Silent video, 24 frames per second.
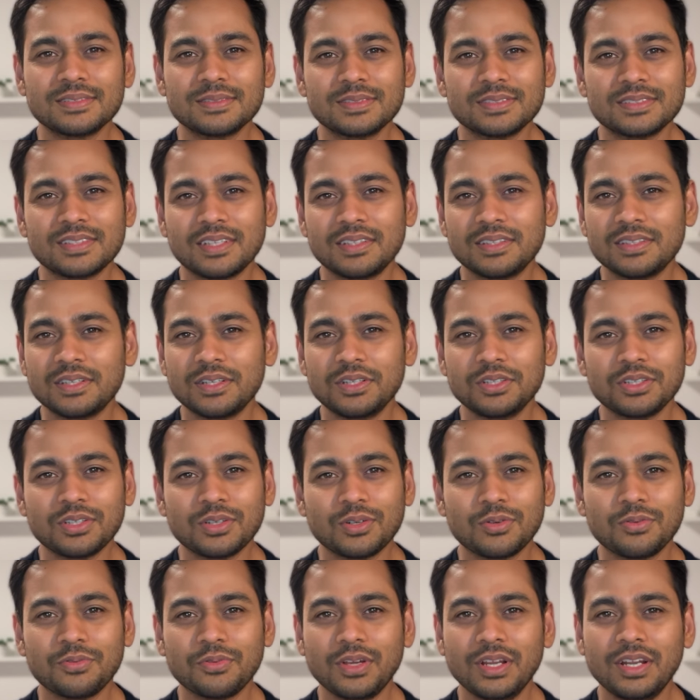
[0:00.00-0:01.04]
sensation
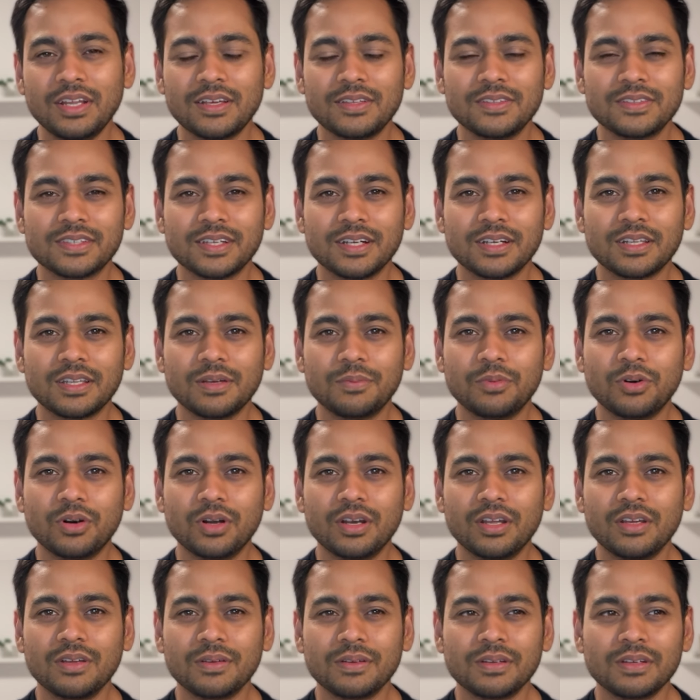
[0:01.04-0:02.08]
or feeling inside the
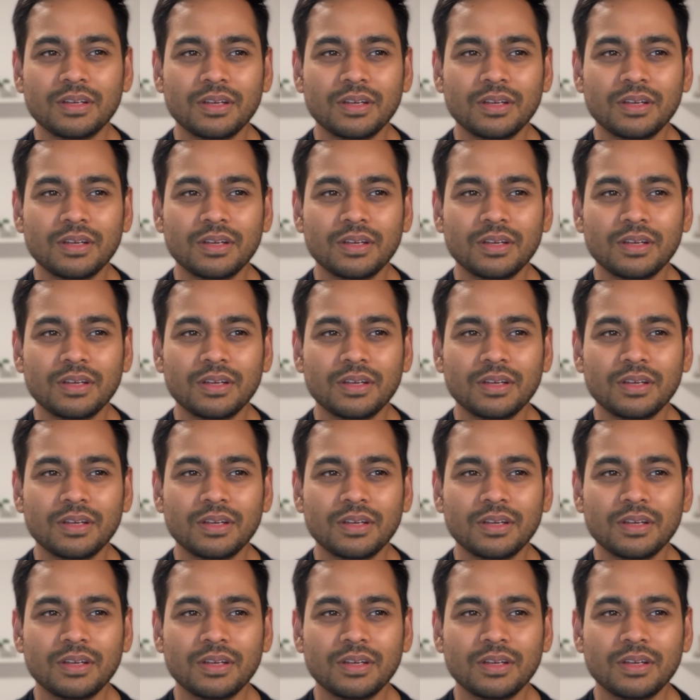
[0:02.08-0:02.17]
body,